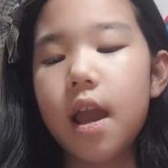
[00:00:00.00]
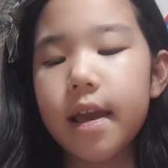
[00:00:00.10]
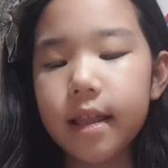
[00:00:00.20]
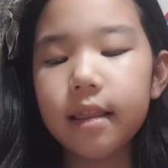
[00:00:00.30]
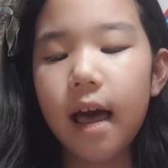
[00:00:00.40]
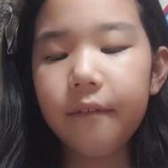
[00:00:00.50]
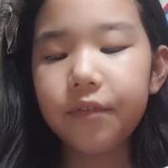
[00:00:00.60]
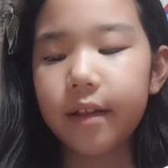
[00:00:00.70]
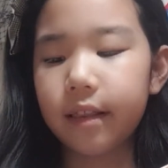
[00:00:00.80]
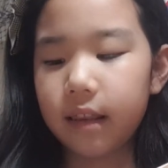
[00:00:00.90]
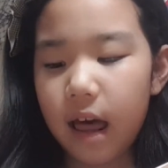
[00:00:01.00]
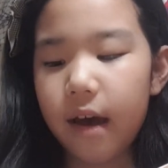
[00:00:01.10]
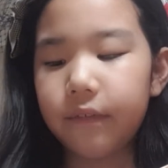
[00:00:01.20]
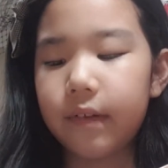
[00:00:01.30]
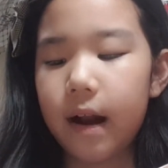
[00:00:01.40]
He laughed and
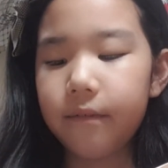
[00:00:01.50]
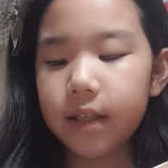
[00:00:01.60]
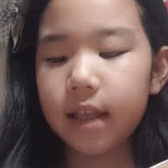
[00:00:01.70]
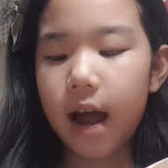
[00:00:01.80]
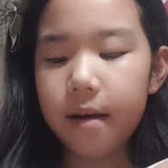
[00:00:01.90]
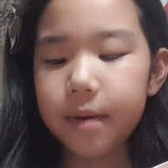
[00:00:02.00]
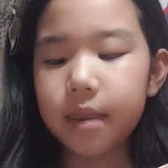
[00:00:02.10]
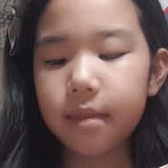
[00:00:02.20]
laughed every time he